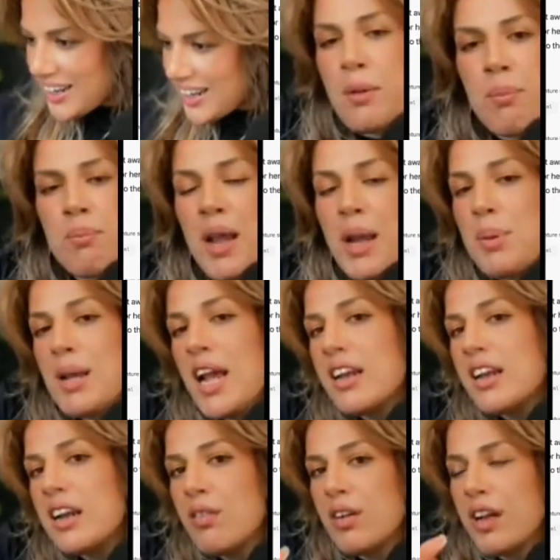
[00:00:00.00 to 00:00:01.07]
Maybe I could
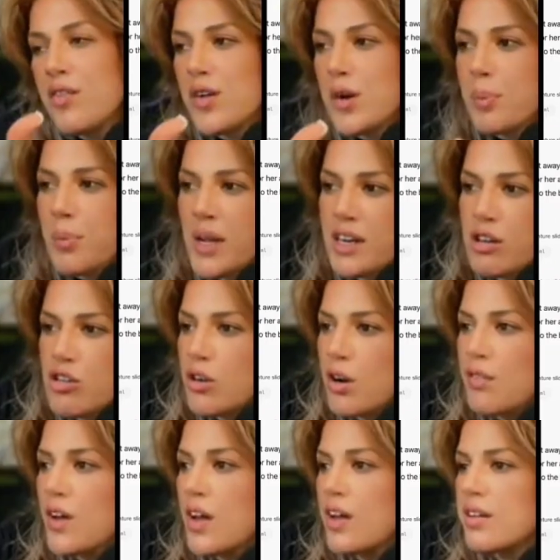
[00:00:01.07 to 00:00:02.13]
even give it a picture
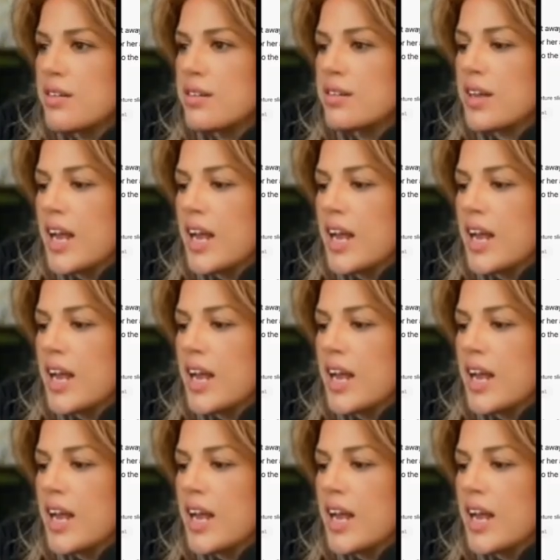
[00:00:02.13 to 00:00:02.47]
of us